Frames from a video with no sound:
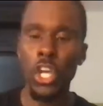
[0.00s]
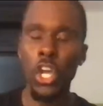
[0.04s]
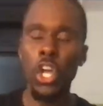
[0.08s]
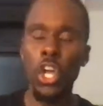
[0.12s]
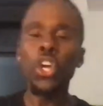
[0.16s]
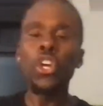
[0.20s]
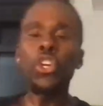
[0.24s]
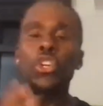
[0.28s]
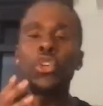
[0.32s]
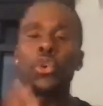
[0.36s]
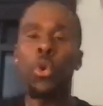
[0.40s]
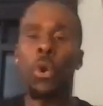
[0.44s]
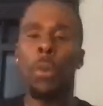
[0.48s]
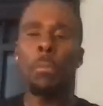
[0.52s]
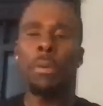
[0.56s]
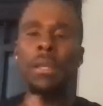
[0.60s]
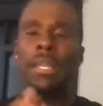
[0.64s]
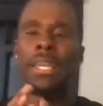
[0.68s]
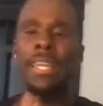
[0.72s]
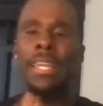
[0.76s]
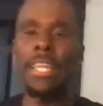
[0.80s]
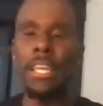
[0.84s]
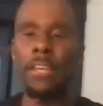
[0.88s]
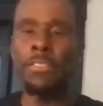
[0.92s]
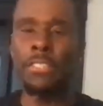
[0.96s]
Your
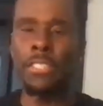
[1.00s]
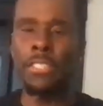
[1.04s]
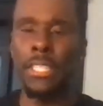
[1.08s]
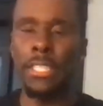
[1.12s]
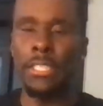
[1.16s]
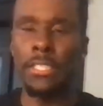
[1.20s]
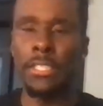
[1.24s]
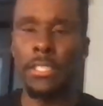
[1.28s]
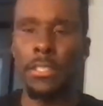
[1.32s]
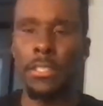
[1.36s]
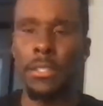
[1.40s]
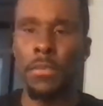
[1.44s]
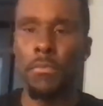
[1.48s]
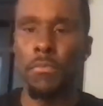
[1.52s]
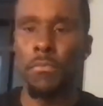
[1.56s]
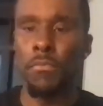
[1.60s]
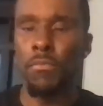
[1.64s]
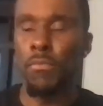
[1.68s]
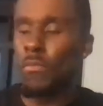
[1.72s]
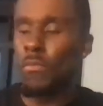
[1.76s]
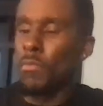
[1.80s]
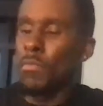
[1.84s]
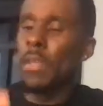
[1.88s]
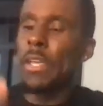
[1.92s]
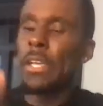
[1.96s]
belief system
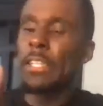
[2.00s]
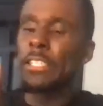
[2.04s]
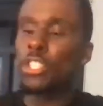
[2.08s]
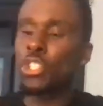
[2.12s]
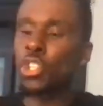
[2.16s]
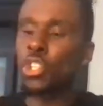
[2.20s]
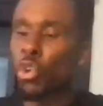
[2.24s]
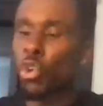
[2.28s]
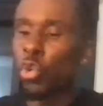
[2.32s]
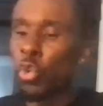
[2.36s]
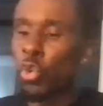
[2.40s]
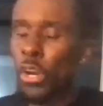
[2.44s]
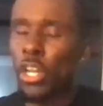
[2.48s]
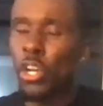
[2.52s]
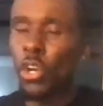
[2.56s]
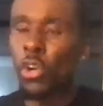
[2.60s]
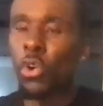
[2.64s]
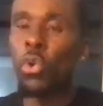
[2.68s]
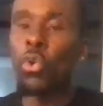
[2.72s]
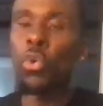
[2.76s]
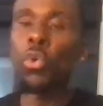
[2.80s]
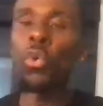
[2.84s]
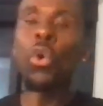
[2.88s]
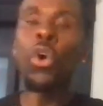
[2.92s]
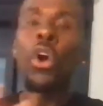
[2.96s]
is
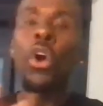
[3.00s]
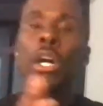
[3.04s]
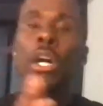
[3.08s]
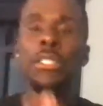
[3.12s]
critical